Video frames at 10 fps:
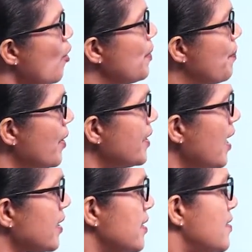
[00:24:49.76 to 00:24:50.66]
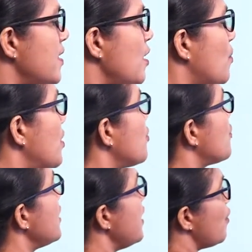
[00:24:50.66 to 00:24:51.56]
the product is equal to
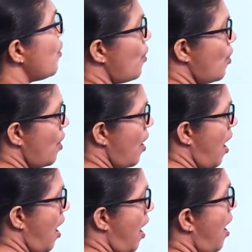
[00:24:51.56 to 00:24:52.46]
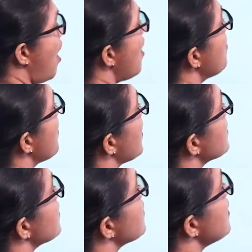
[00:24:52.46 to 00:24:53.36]
0. R plus
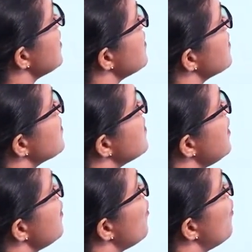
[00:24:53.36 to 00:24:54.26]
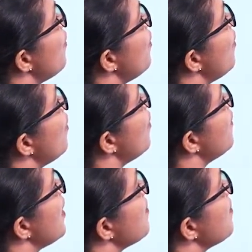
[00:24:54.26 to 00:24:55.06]
3 is 0. That